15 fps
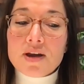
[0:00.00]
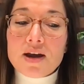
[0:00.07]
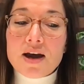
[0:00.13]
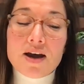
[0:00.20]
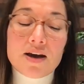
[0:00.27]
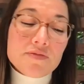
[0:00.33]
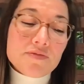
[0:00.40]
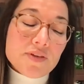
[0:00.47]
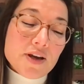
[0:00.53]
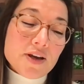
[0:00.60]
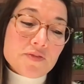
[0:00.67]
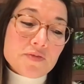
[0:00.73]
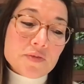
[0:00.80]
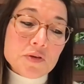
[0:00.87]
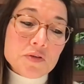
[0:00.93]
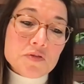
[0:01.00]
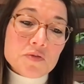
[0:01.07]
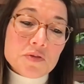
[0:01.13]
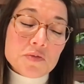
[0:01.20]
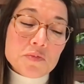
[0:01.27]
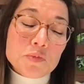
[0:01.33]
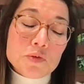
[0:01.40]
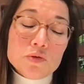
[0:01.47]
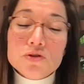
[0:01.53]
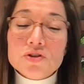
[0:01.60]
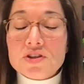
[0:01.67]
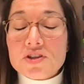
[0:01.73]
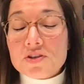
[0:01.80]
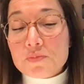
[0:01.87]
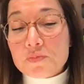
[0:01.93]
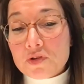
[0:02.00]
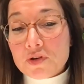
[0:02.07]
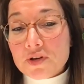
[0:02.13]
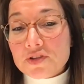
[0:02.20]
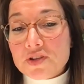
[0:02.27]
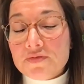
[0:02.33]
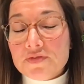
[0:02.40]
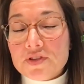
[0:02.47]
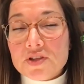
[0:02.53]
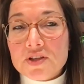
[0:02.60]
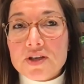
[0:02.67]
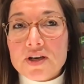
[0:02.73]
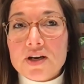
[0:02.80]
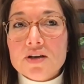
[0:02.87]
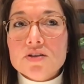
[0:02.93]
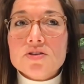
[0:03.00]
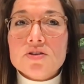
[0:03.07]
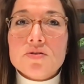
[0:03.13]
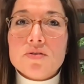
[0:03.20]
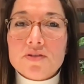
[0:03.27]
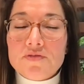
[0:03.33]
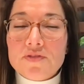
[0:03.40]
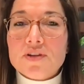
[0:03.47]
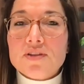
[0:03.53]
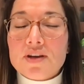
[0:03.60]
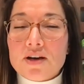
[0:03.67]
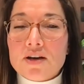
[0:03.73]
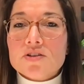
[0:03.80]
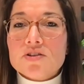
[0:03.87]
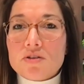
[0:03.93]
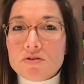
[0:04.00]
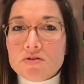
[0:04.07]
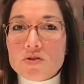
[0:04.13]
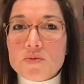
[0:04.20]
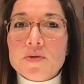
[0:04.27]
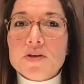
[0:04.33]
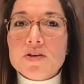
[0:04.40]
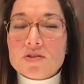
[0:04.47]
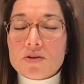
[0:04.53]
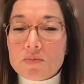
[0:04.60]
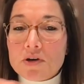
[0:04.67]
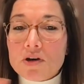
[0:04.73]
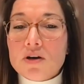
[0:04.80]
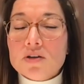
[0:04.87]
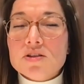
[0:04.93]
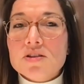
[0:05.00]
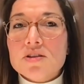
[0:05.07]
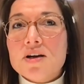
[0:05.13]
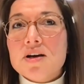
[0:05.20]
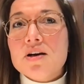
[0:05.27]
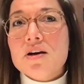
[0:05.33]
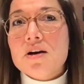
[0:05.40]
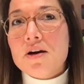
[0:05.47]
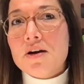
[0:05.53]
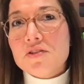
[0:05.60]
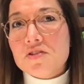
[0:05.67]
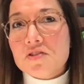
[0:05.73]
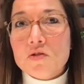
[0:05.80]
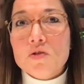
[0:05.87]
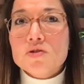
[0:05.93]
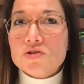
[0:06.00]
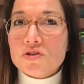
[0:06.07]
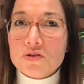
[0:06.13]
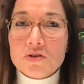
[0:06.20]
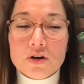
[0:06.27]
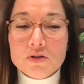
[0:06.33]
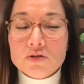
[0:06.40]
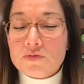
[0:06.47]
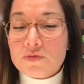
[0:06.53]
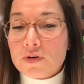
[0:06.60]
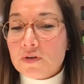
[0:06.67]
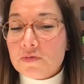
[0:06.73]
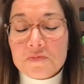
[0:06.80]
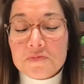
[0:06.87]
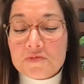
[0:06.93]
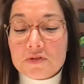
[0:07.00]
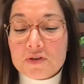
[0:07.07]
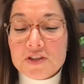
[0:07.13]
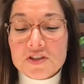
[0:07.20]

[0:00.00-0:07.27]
have like boost productivity there. So I think there is going to be some cuts there. Uh, also goes for for